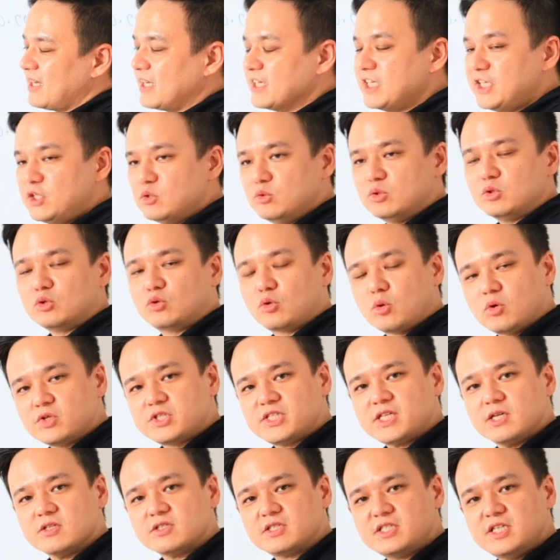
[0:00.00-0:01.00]
I need you to grow
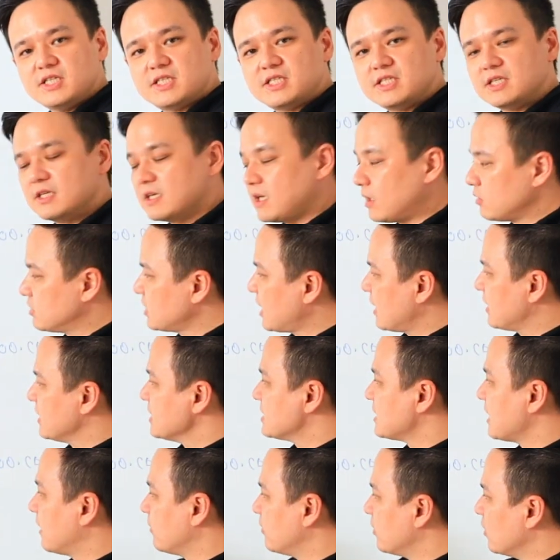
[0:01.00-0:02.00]
sales this year, our
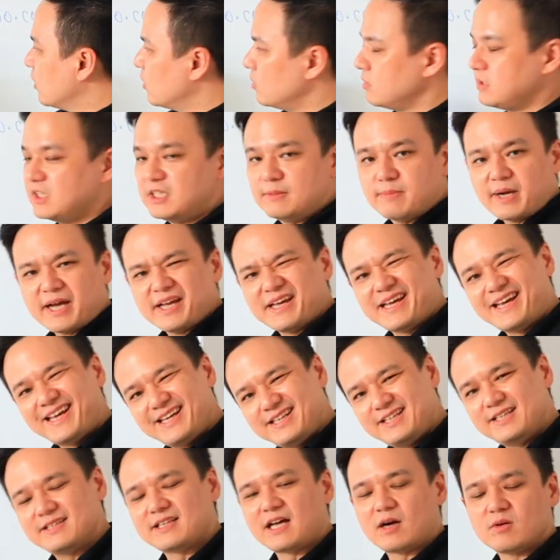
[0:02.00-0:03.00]
target's up only by
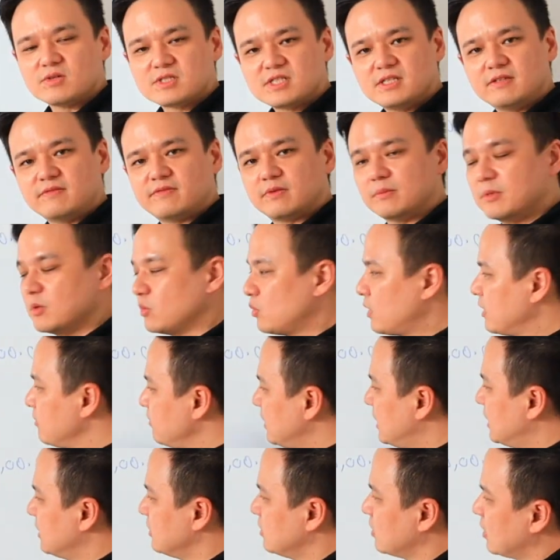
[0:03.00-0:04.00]
80,000 from a $1
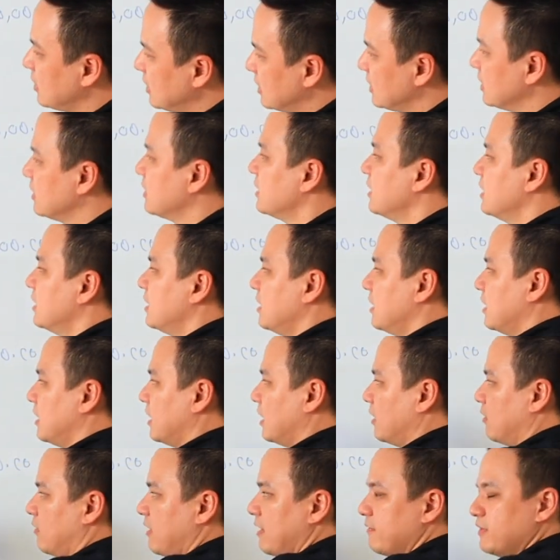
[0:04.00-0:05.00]
million
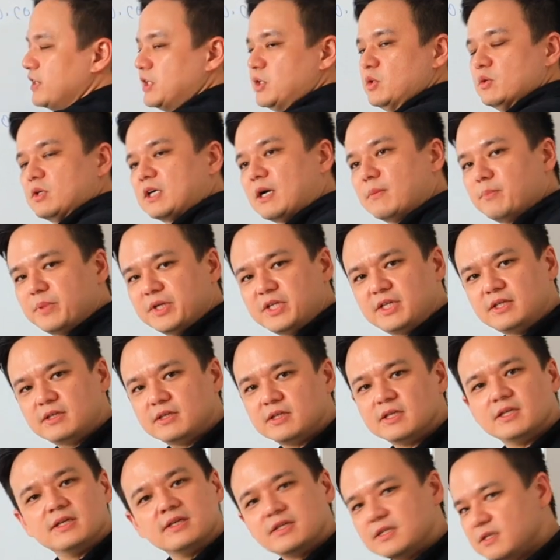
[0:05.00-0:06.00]
revenue company,
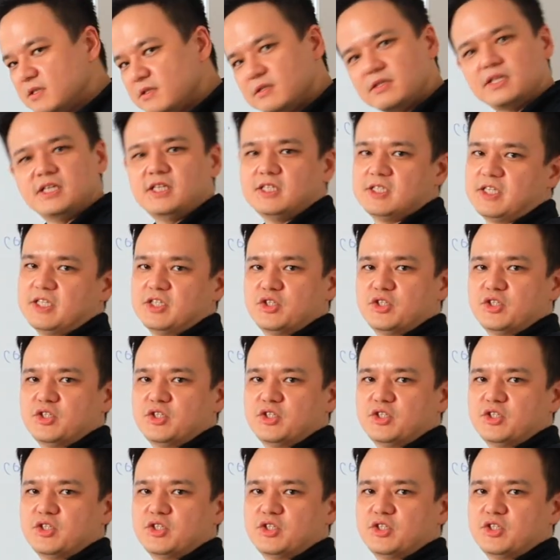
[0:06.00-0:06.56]
easy